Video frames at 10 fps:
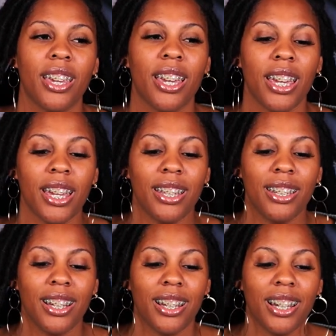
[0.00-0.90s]

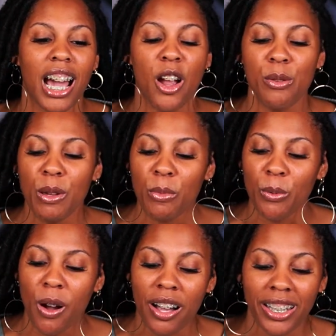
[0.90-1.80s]
And I remember
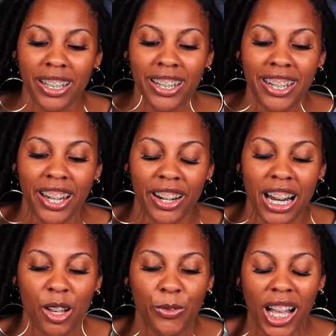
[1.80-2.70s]
walking in there,
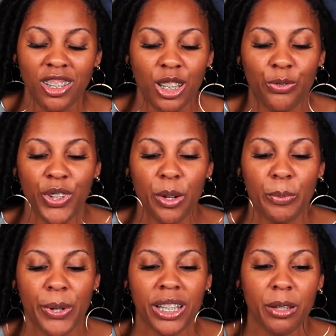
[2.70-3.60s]
and I just
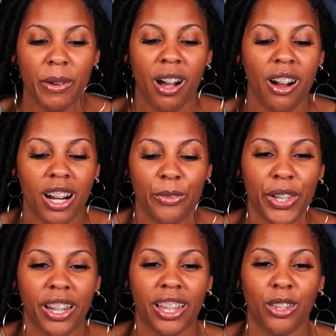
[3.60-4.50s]
felt pricked in my heart. I
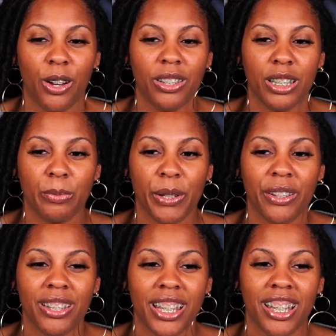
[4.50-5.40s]
felt like the Holy
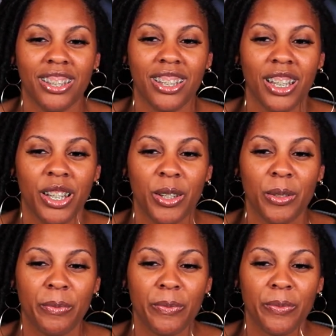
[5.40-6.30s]
Spirit says,
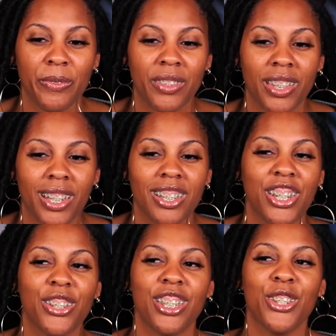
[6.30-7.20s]

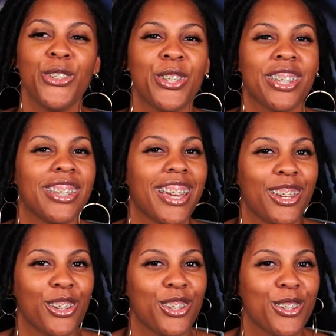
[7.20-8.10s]
"Chelsea, you used to
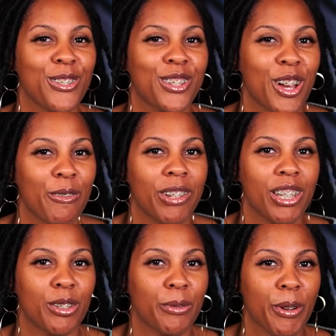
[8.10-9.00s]
take your shoes off in
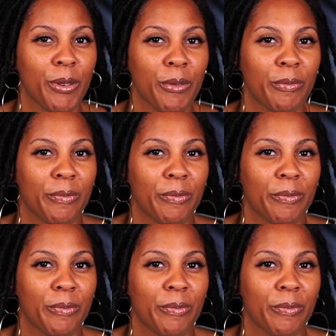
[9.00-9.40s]
this room.